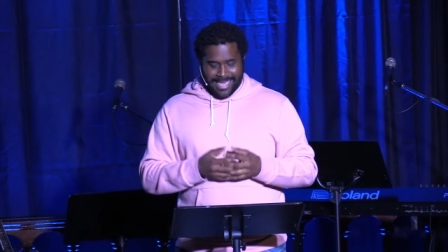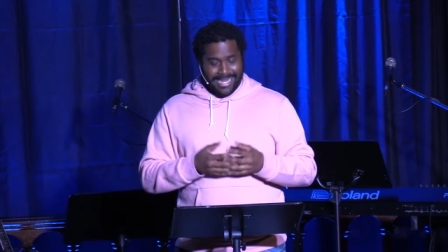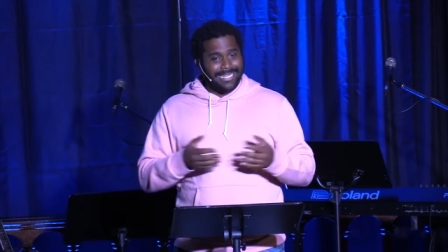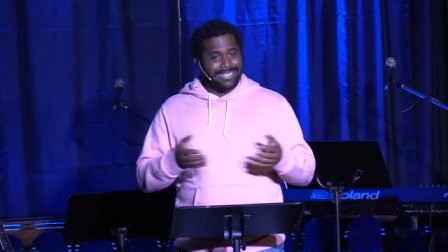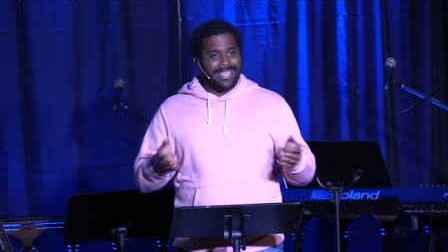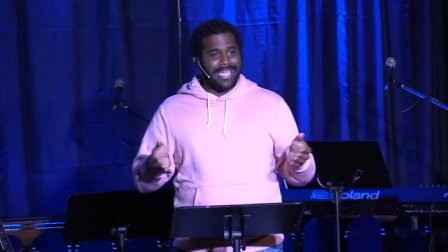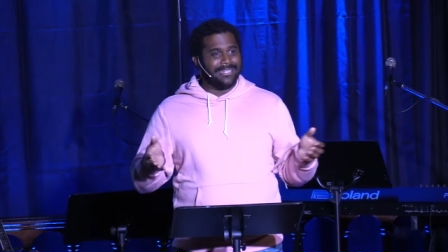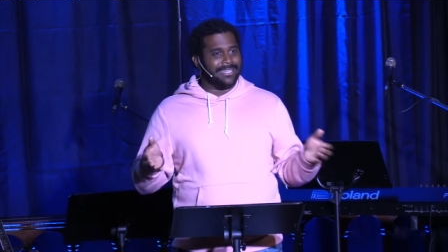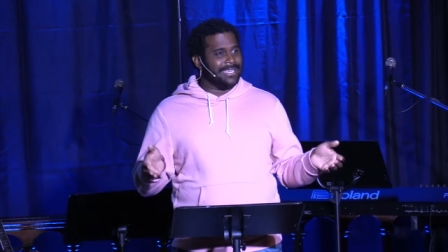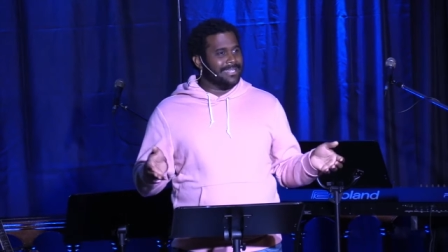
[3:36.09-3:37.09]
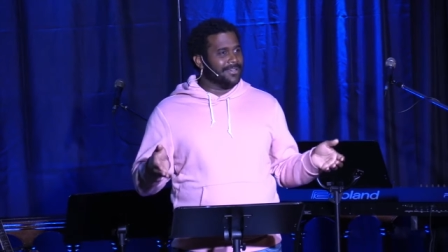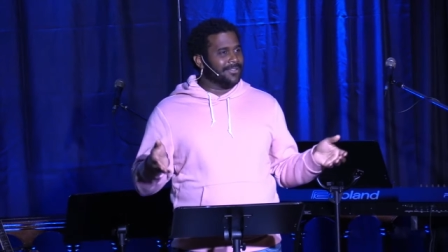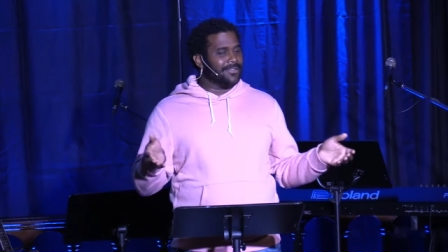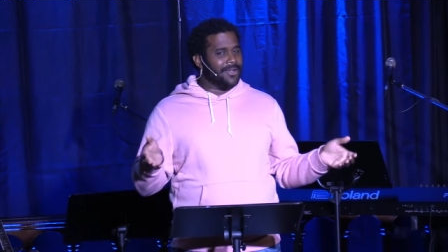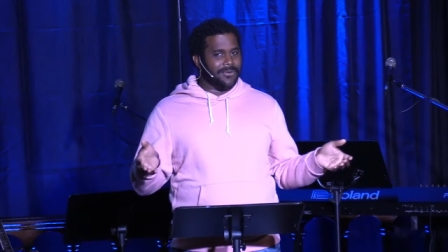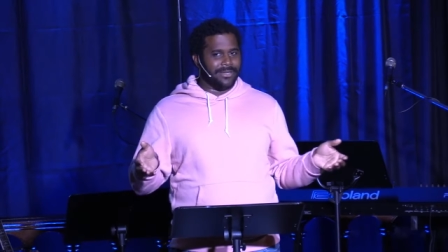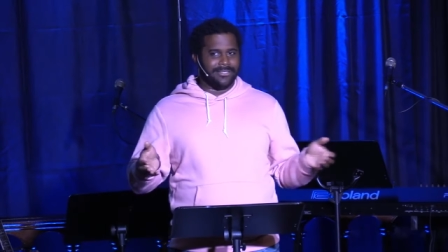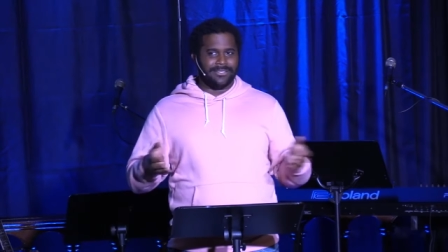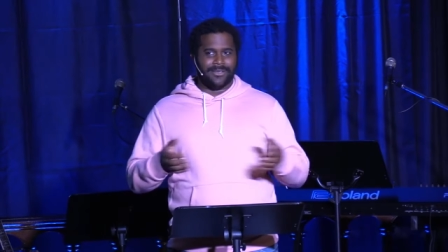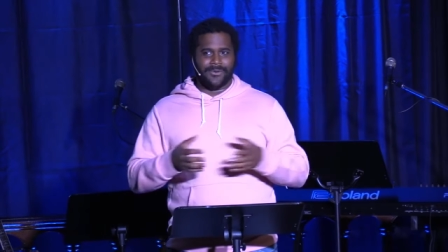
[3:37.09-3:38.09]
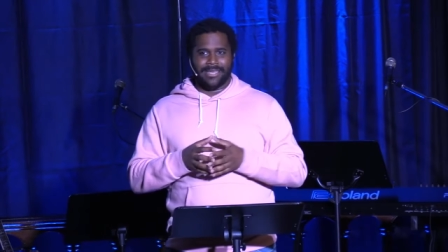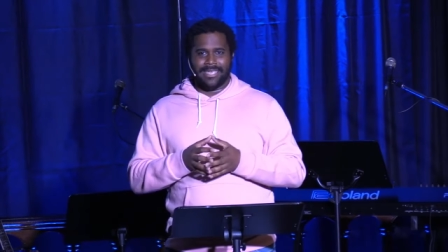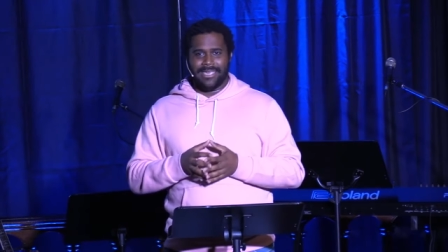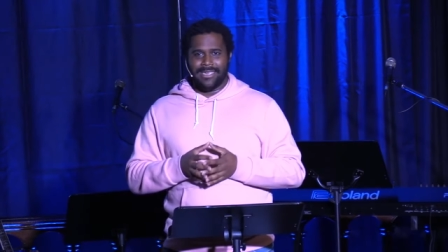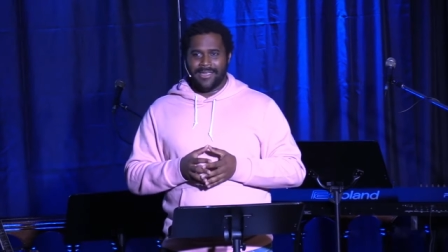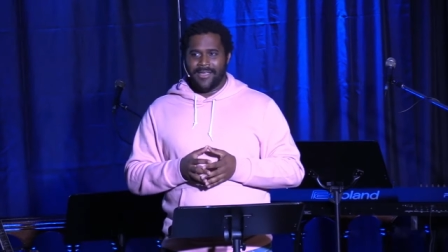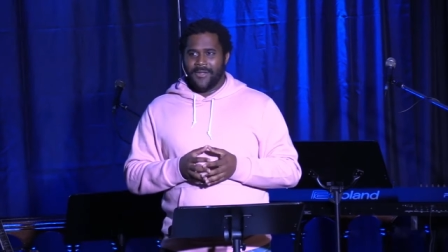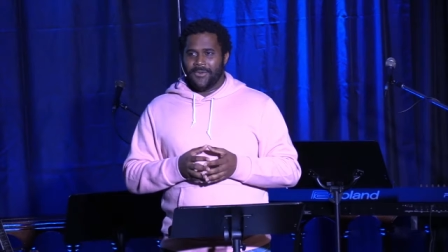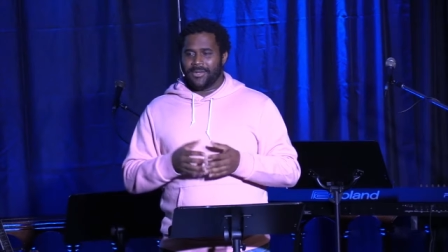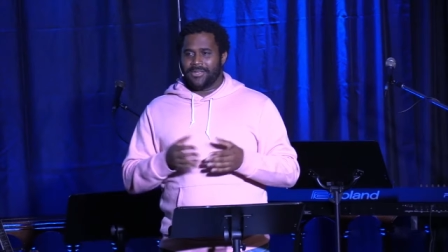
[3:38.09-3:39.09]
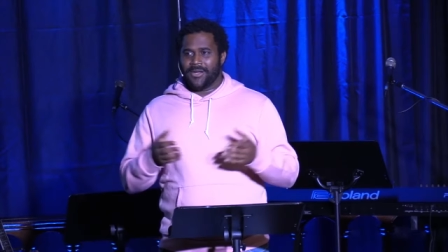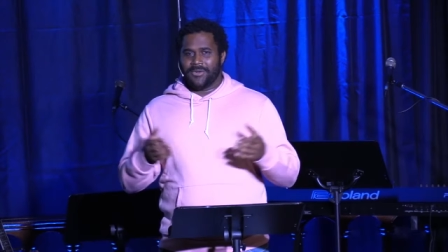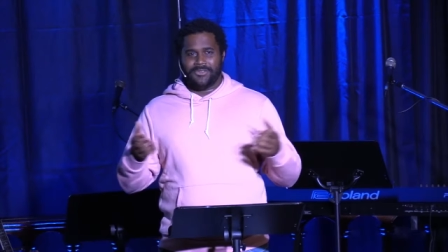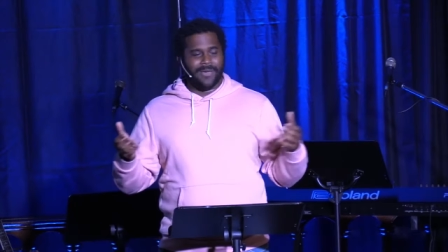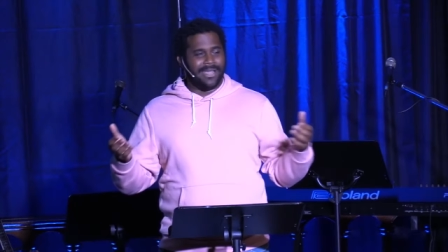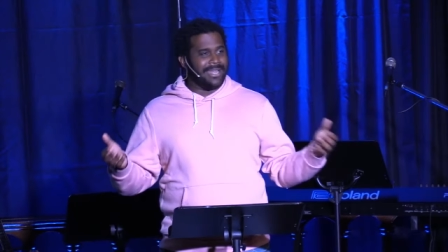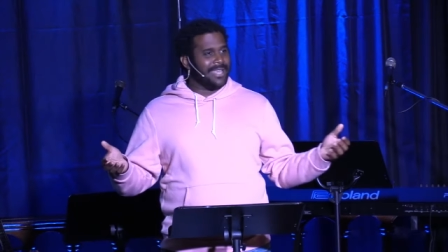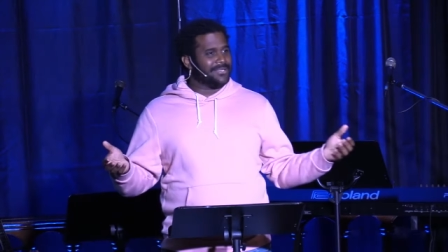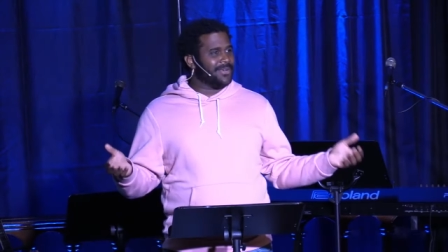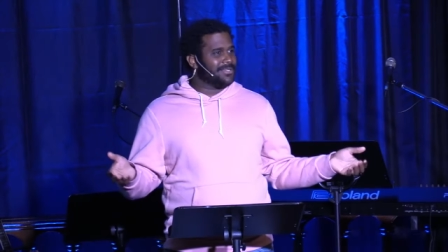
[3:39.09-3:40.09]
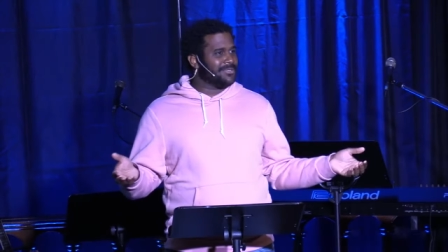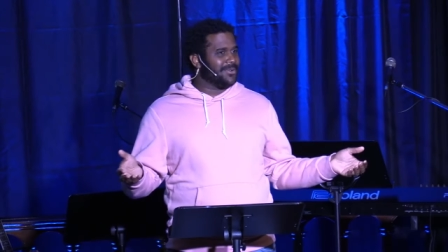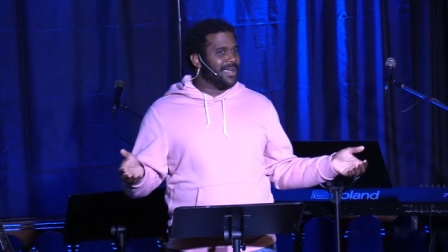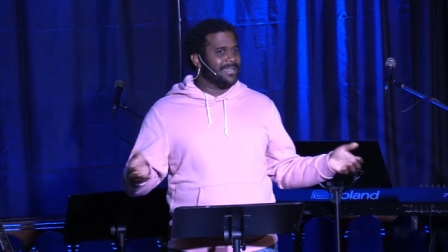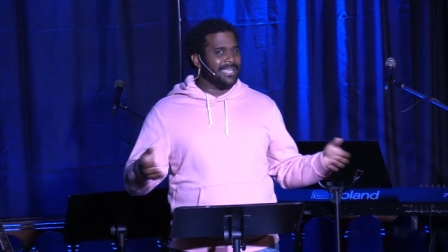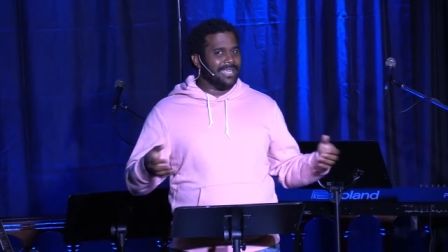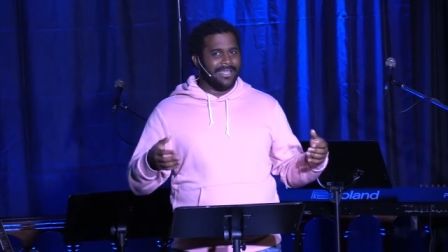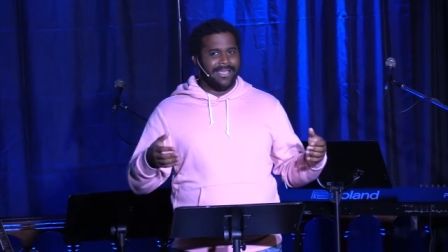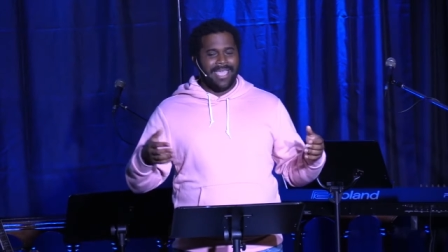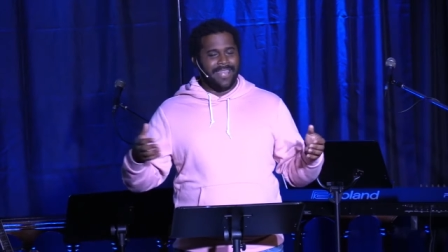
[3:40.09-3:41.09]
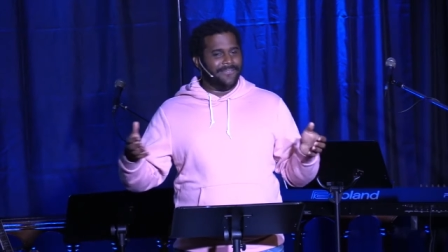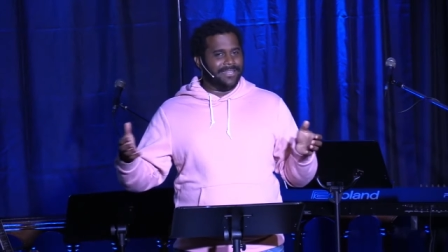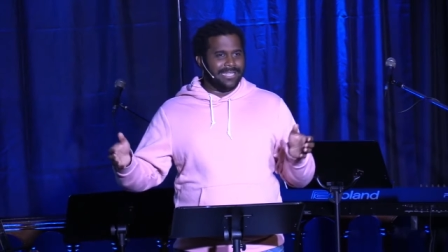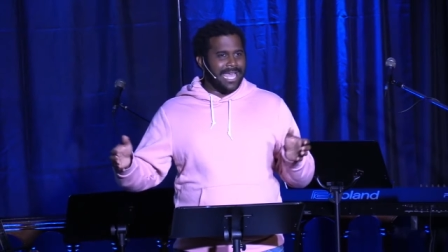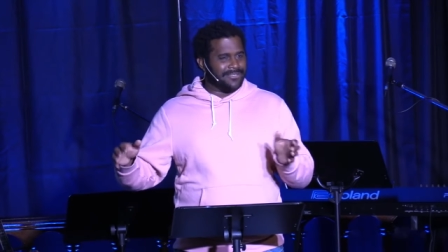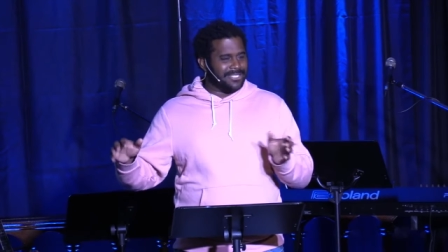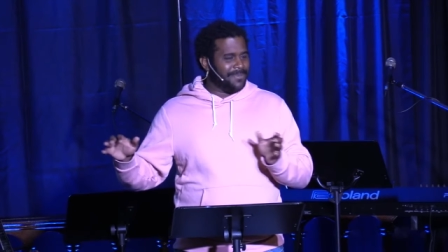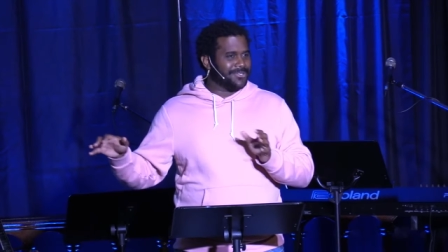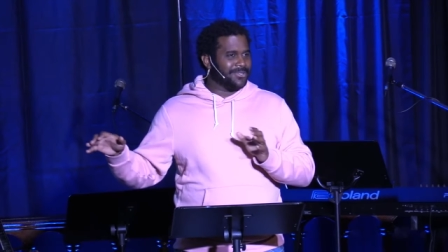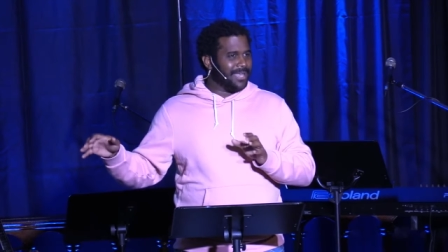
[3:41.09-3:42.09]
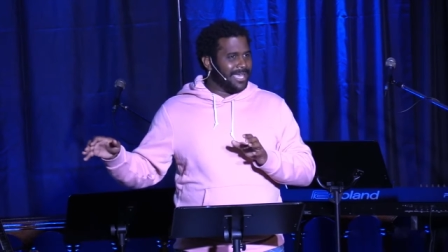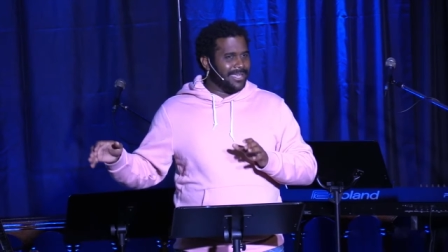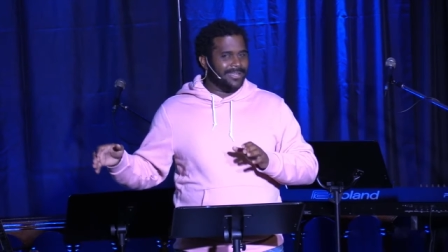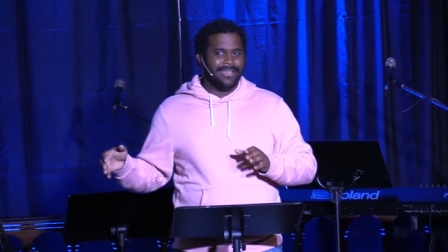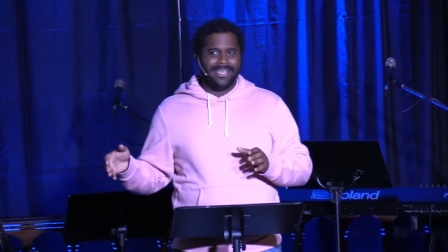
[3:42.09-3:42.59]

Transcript: And he didn't like to eat alone, and so when he would go to a nice restaurant and he and if he didn't have a special lady